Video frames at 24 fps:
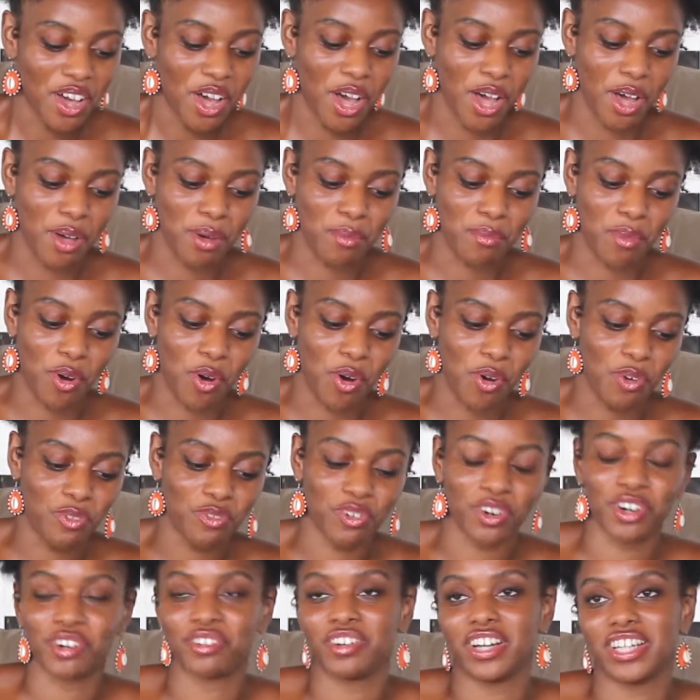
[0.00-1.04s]

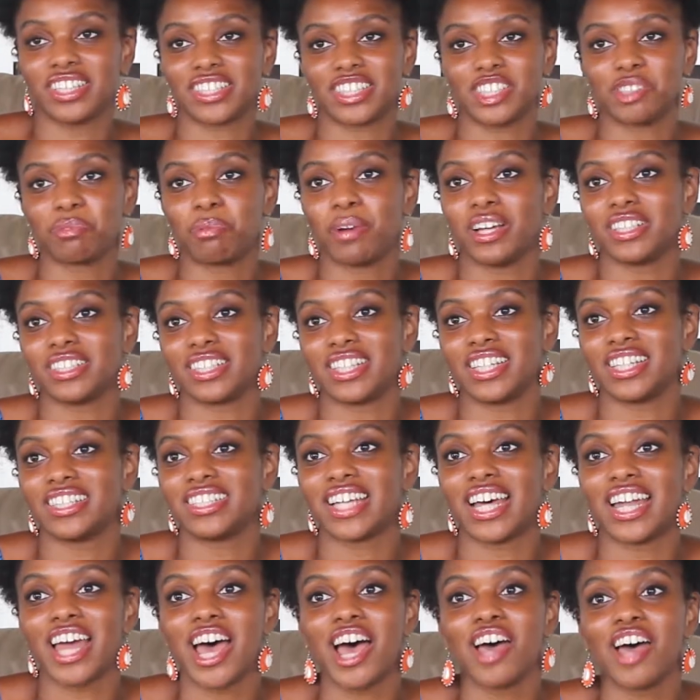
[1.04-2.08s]
overt racist president
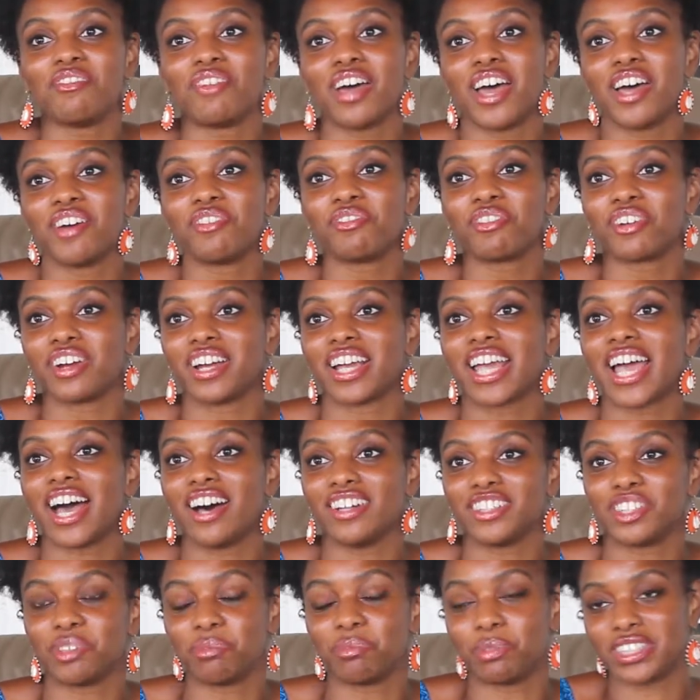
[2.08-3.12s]
that I've ever
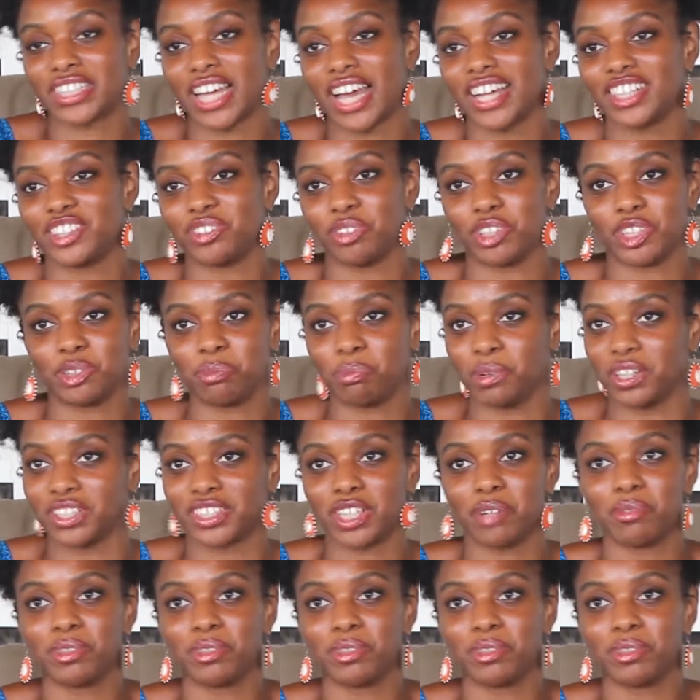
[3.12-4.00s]
encountered, besides George Bush.